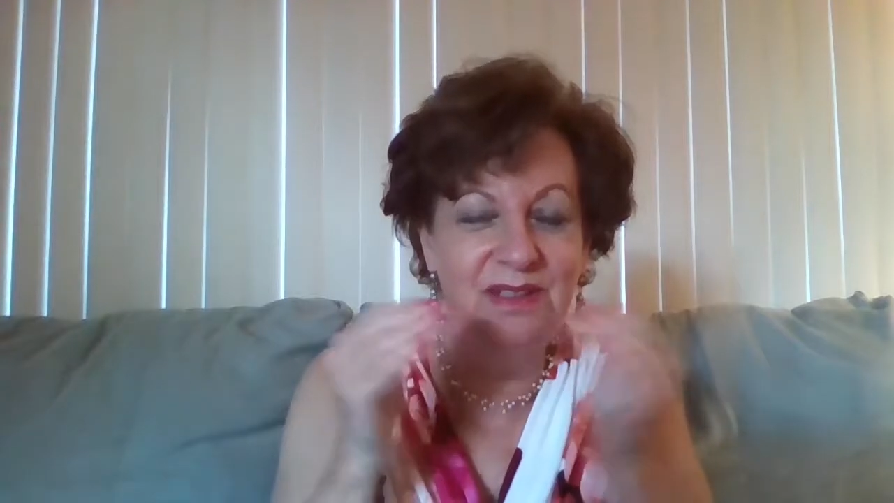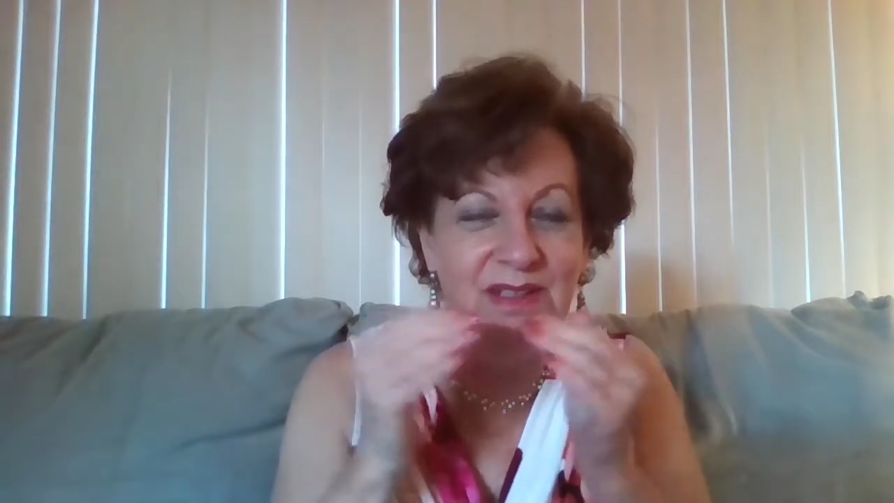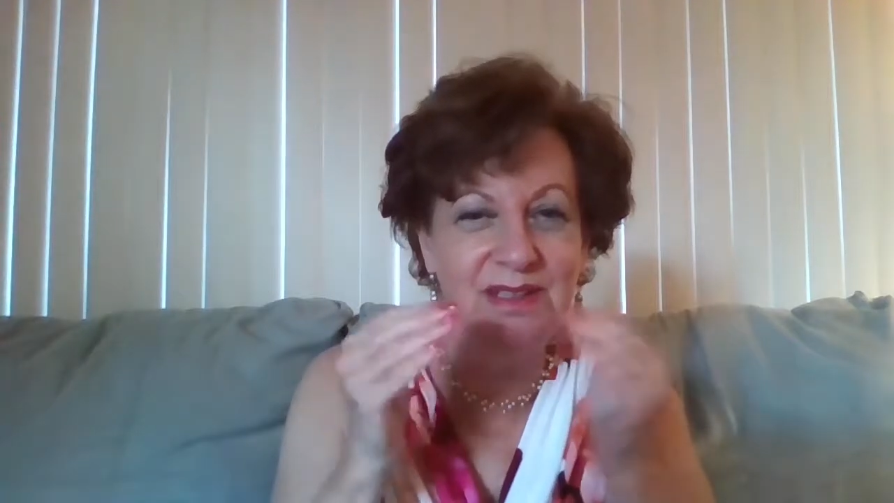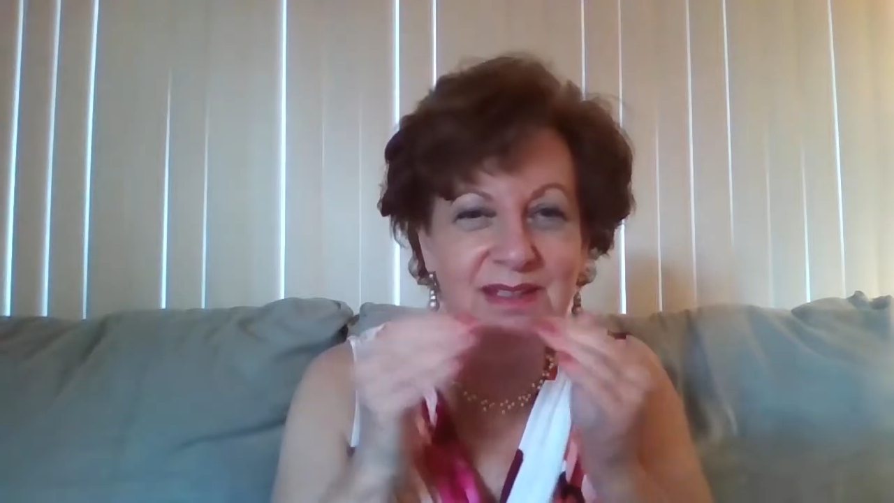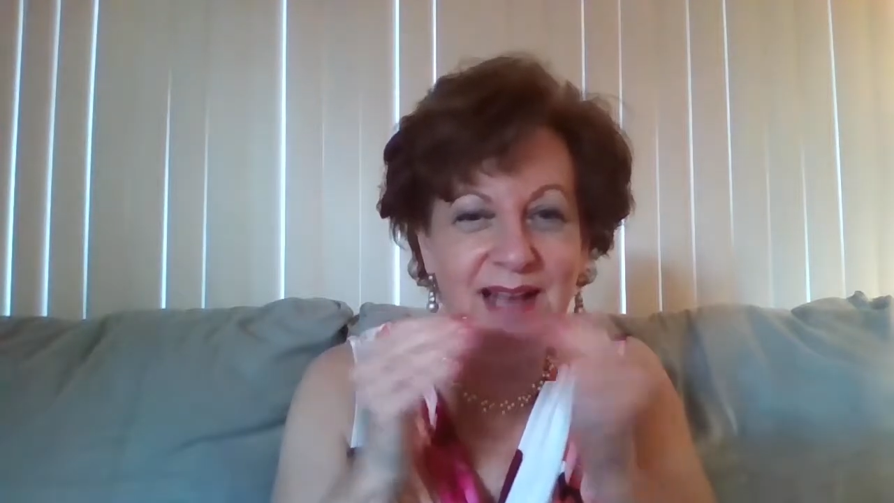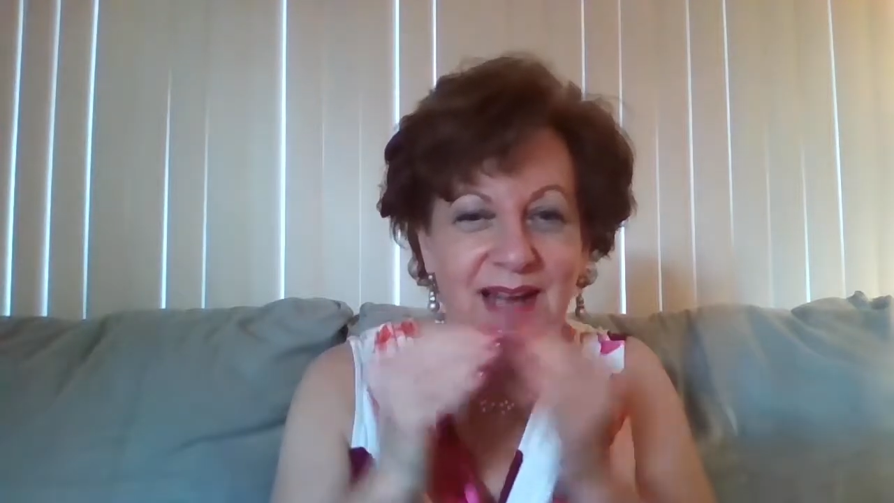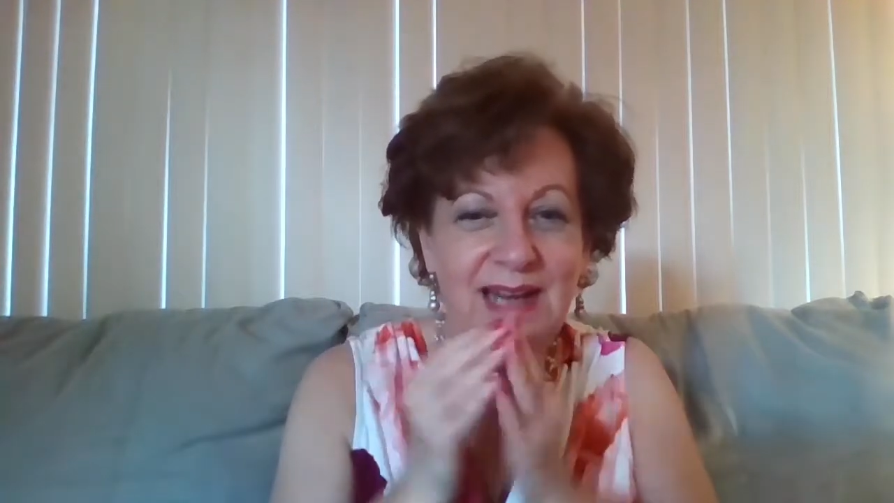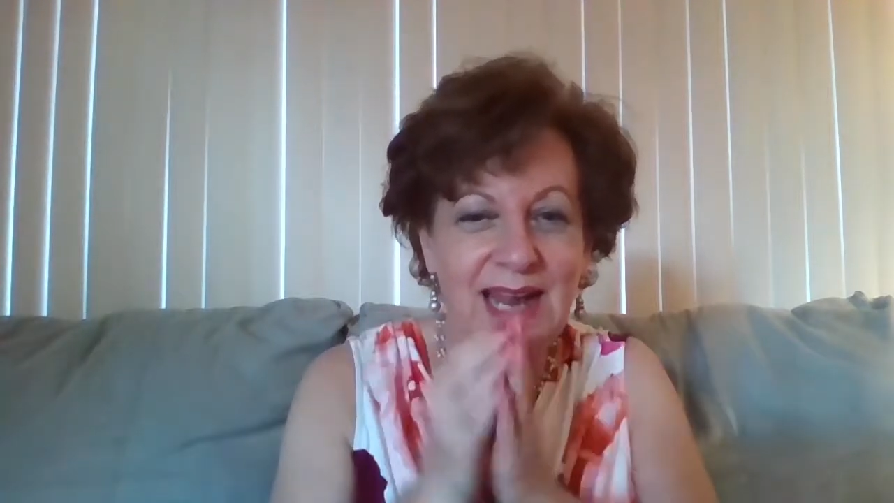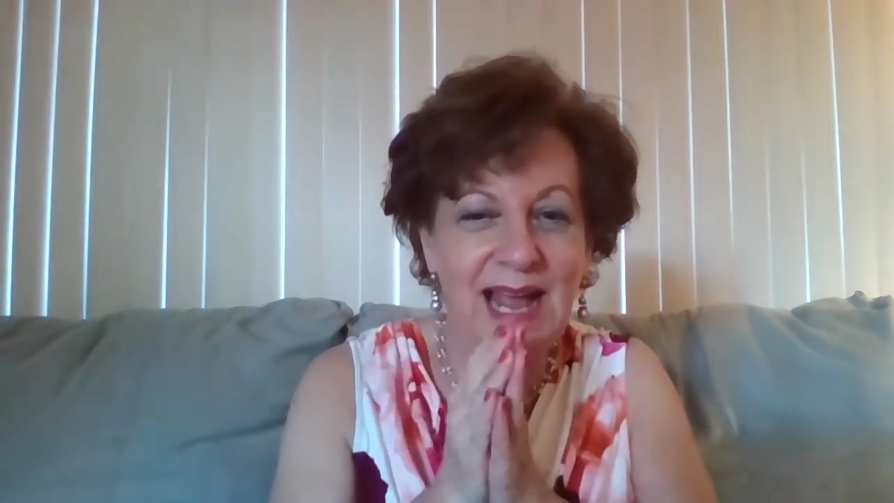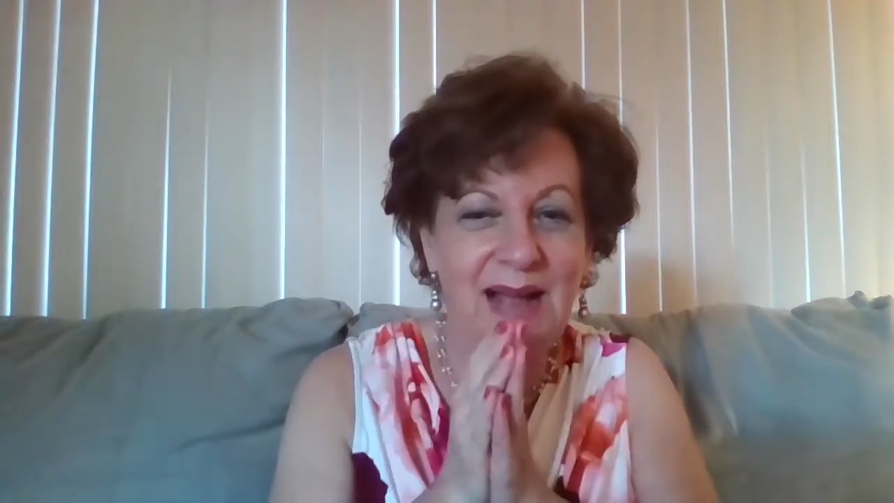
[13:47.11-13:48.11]
it's not
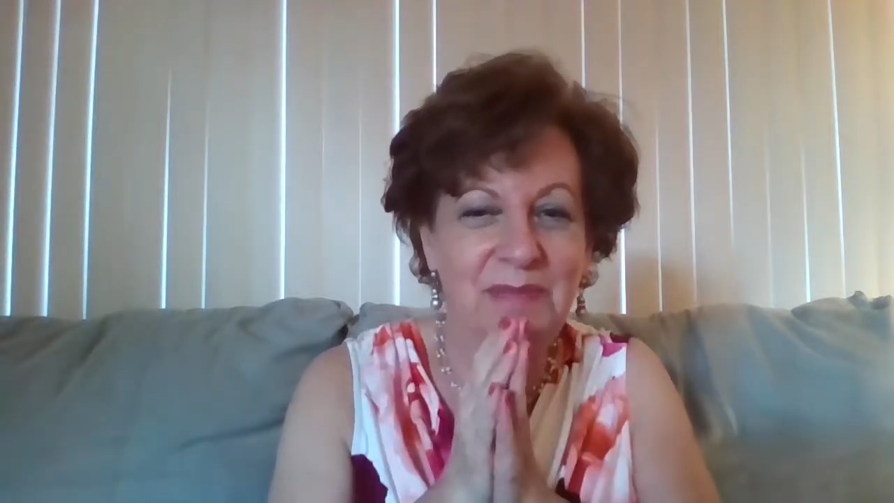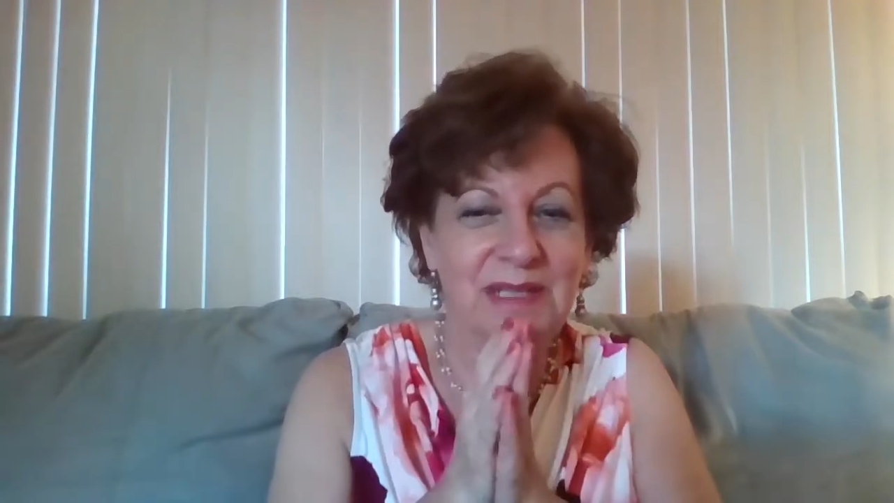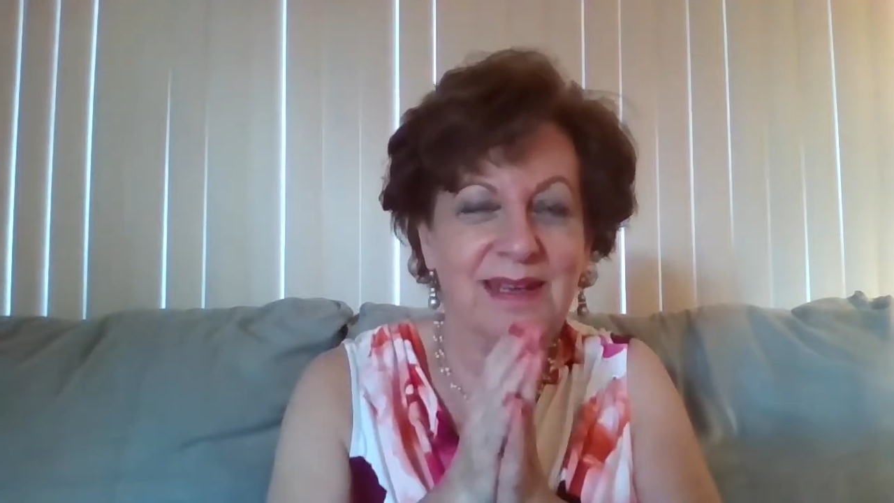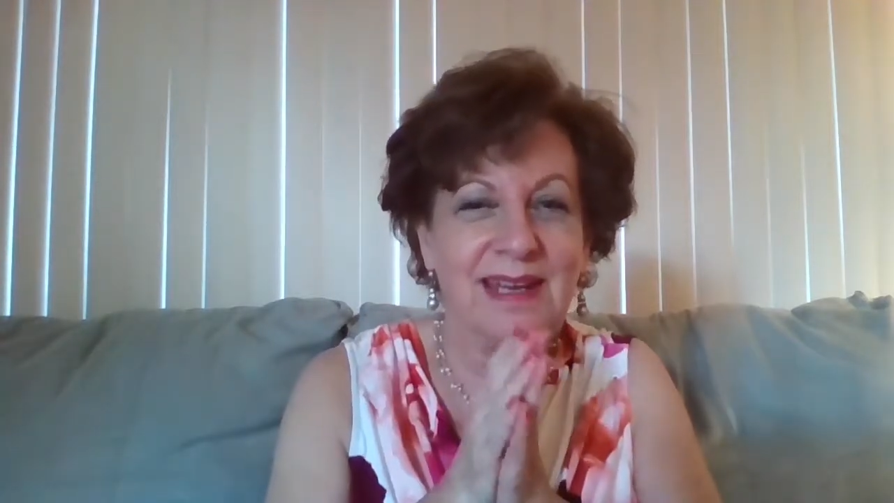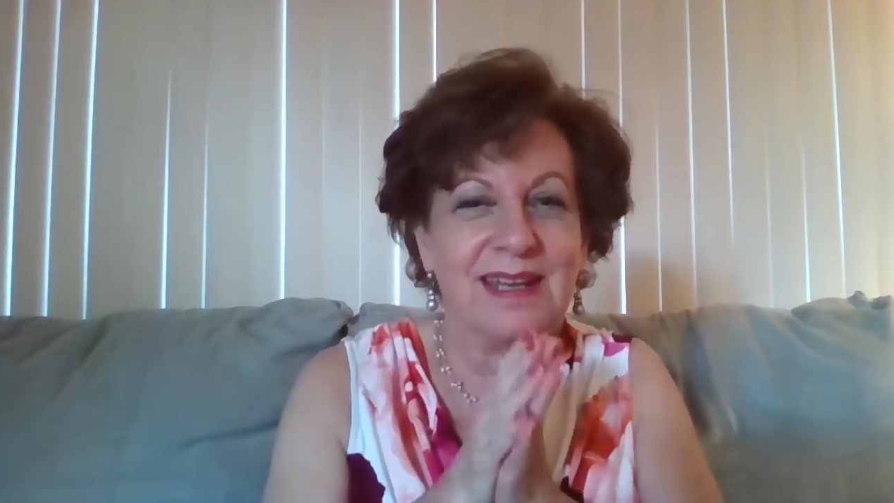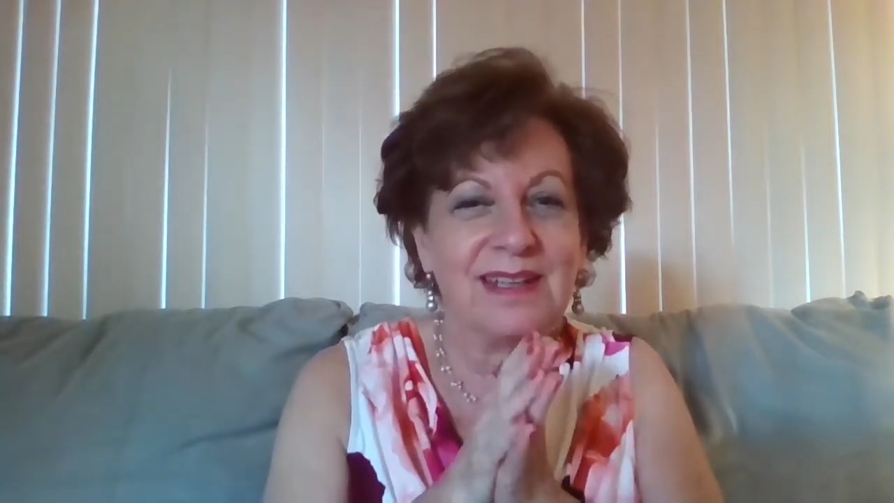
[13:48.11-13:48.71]
going to happen.